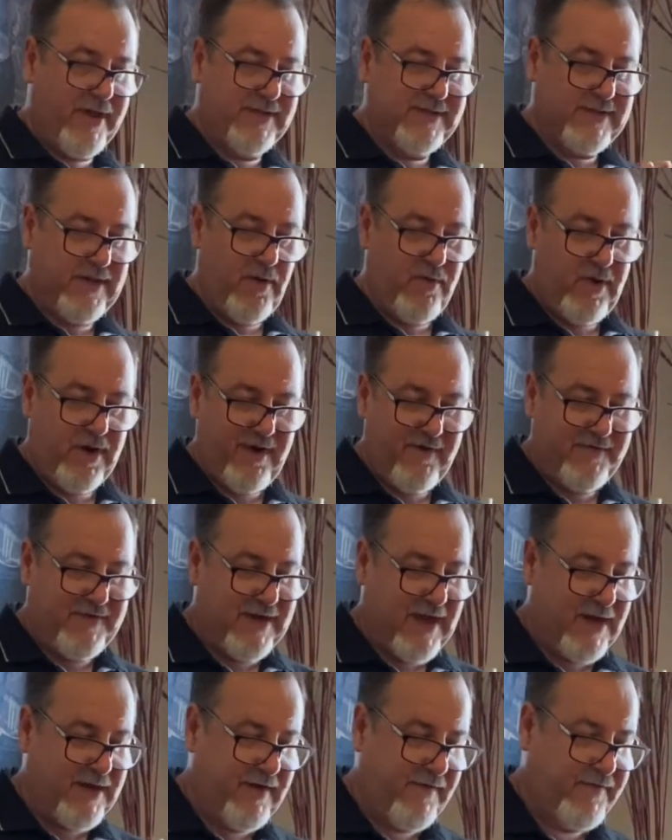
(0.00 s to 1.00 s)
So what I've
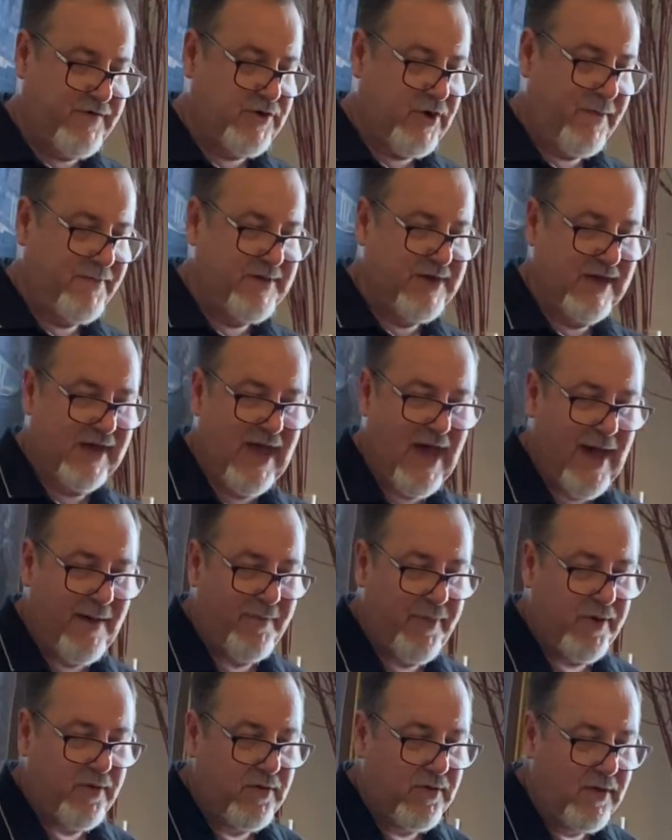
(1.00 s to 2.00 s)
done, I've dropped a
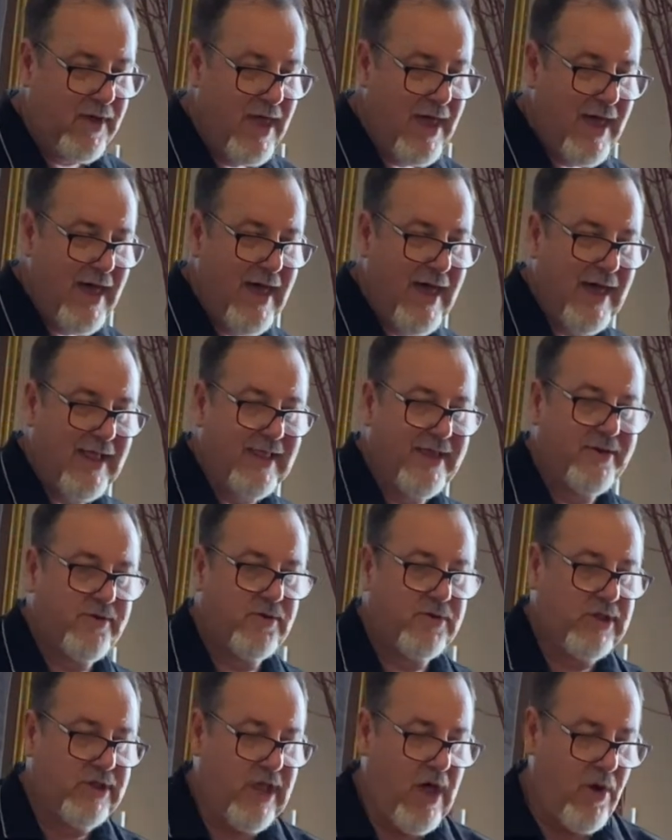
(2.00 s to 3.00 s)
couple a little
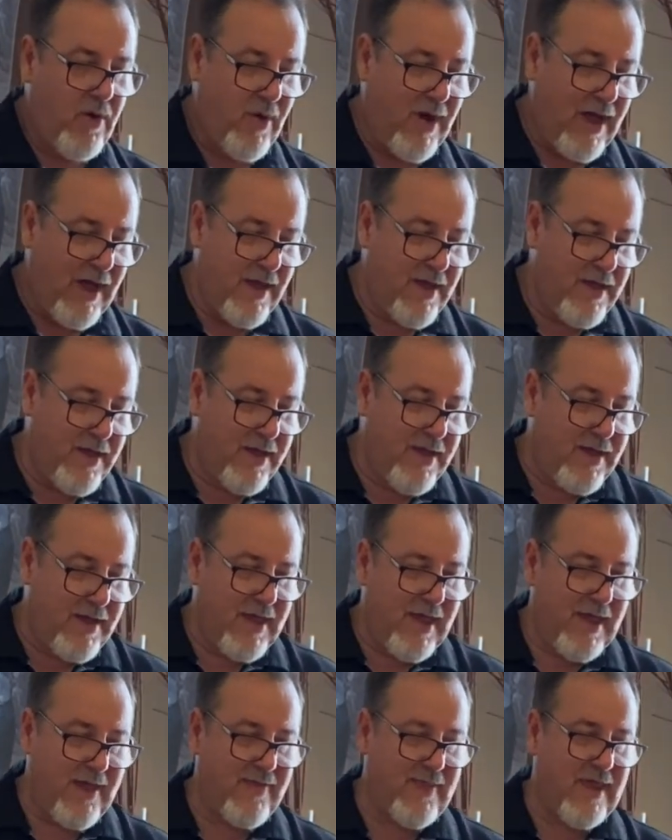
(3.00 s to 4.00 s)
lower
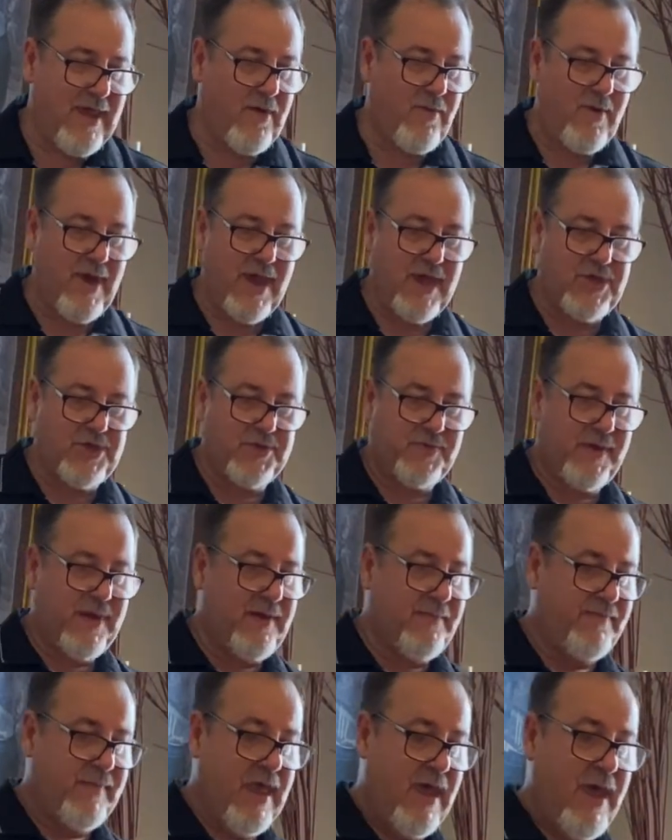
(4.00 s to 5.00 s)
in the
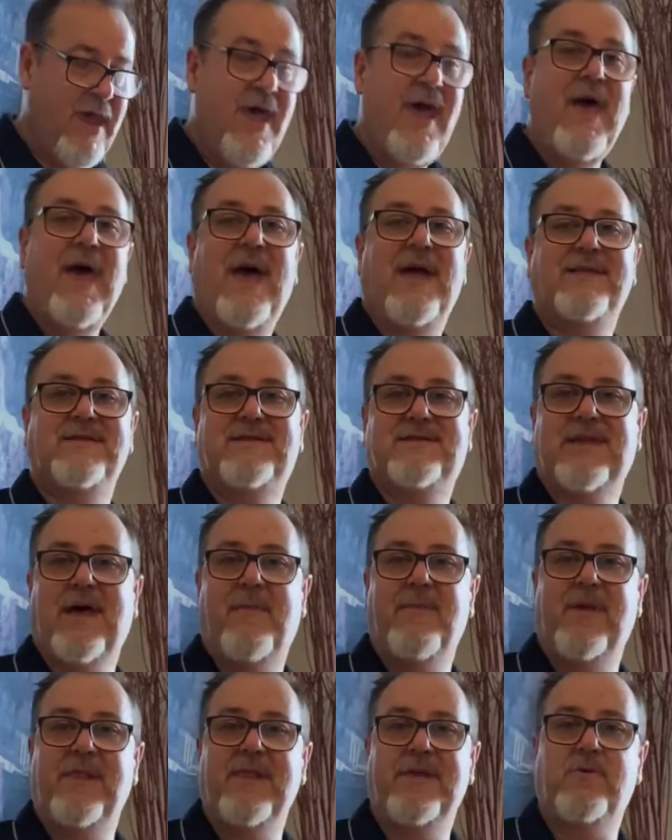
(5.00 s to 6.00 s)
arrangement and
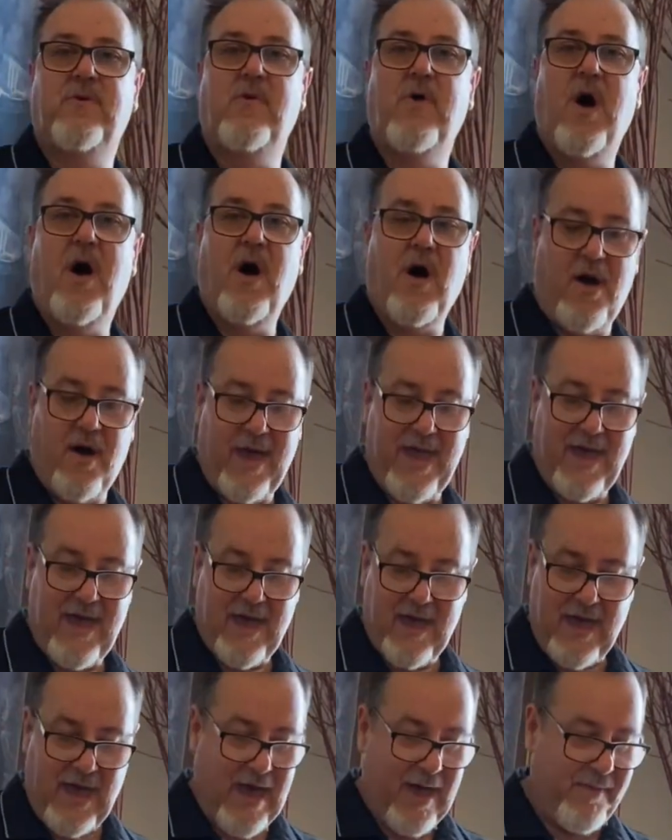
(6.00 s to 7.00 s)
some a little
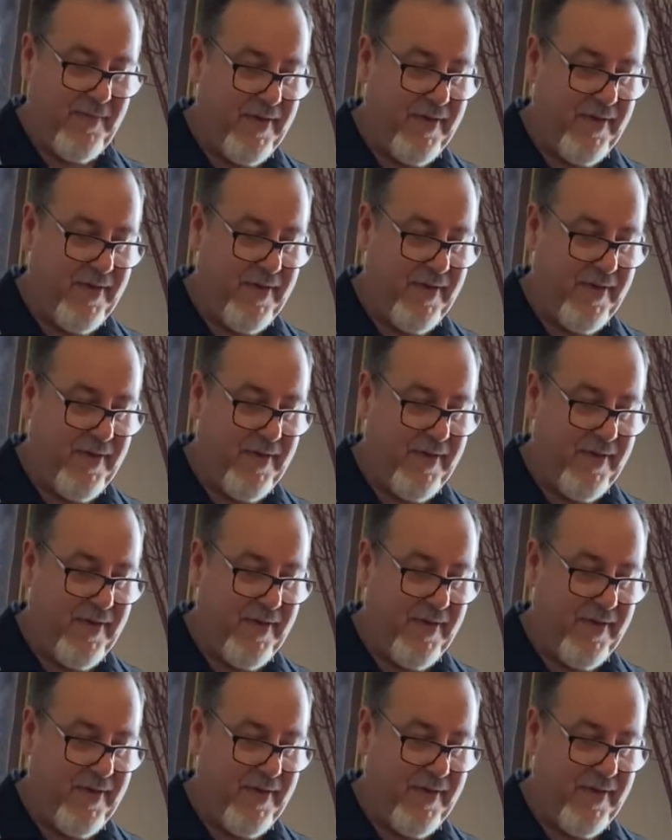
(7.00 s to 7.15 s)
higher up